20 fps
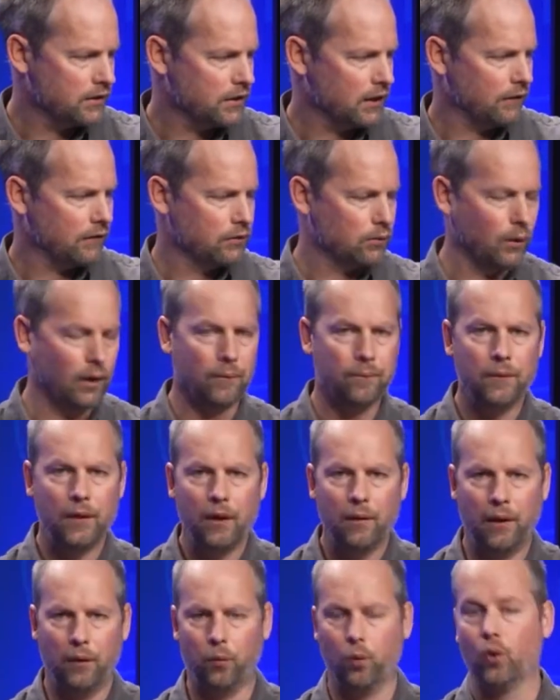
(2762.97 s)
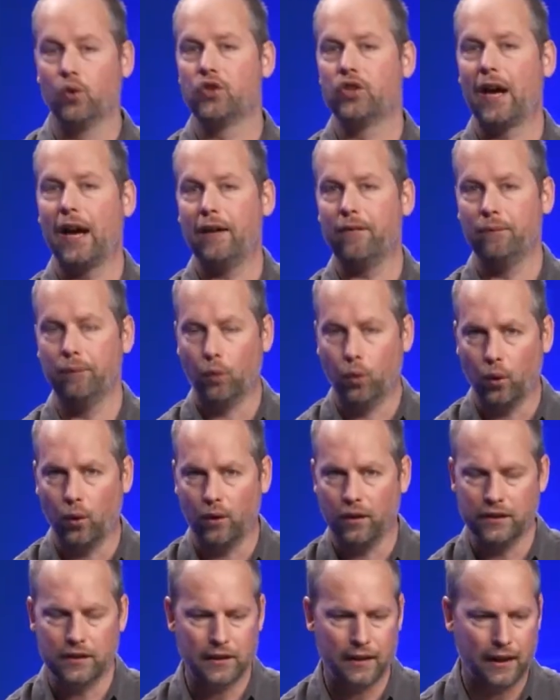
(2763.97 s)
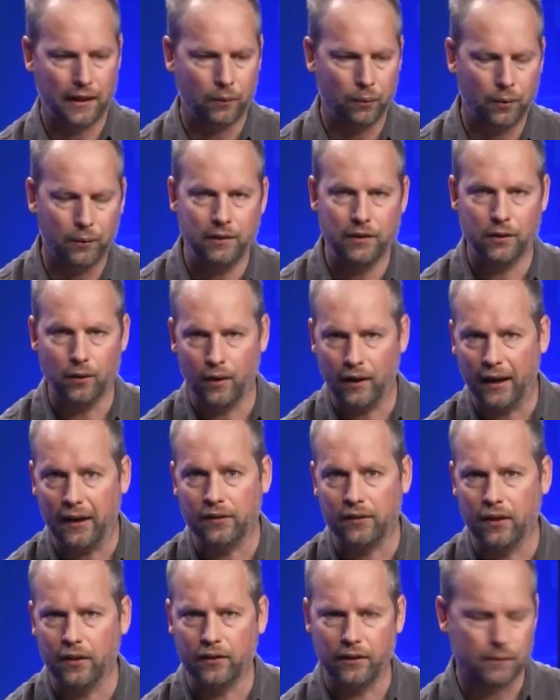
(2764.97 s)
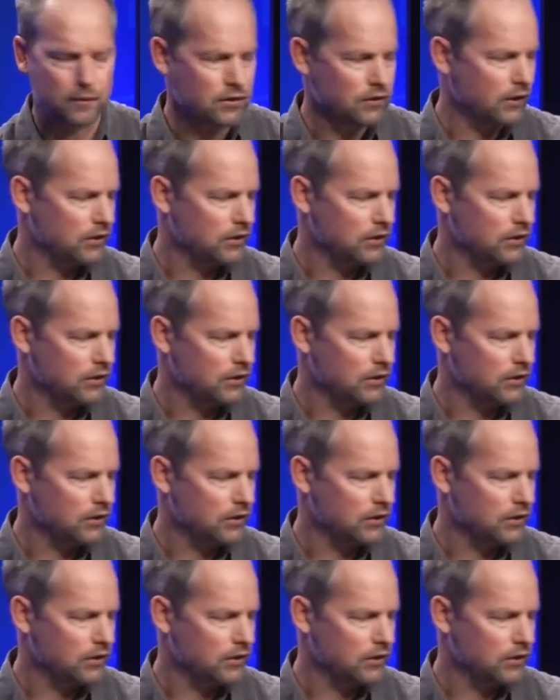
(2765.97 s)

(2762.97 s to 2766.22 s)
stuff as well. And we'll dive more into that when we do our Excel demonstration.